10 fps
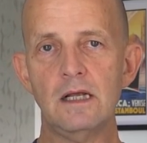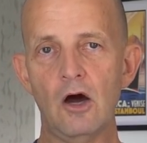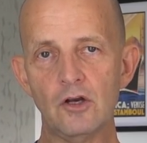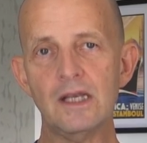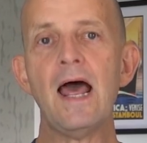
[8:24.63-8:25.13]

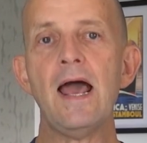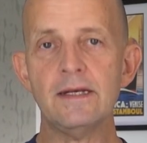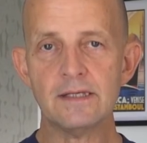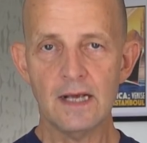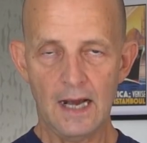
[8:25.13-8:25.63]
on
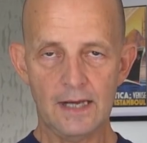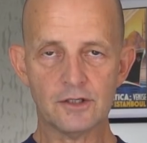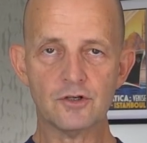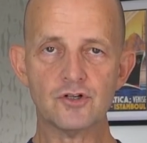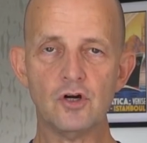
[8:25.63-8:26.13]
land under
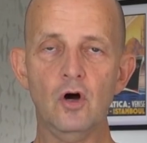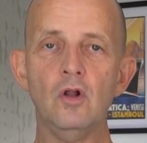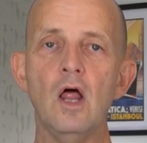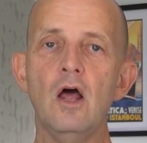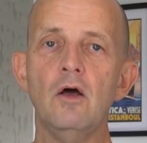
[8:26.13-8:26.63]

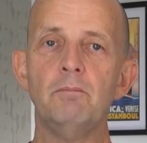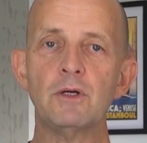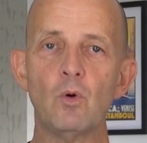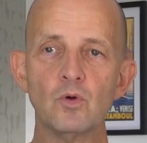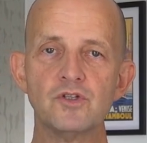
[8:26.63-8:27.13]
control, but
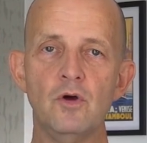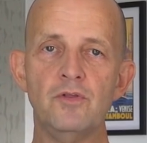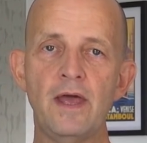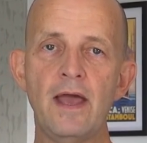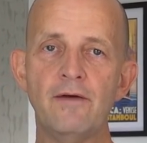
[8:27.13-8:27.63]
also
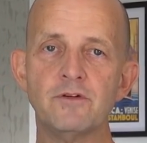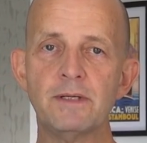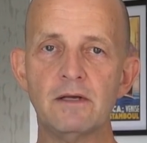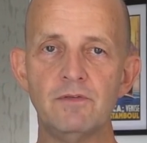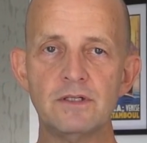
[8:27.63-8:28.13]
they have to be
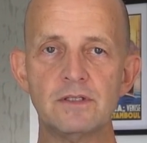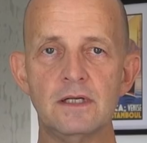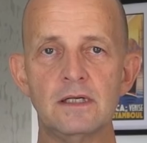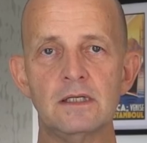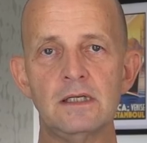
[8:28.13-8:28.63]
convinced
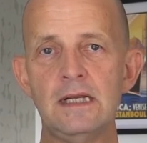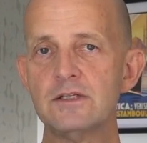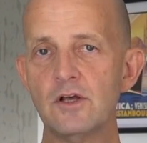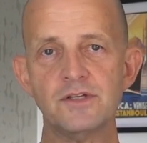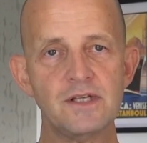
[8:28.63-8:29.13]
that at least
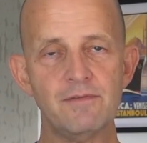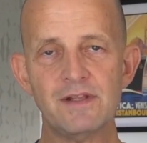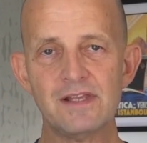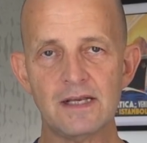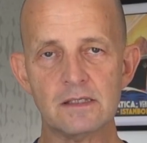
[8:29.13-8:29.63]
those 7
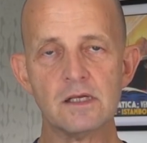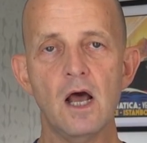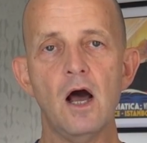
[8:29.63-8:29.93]
things,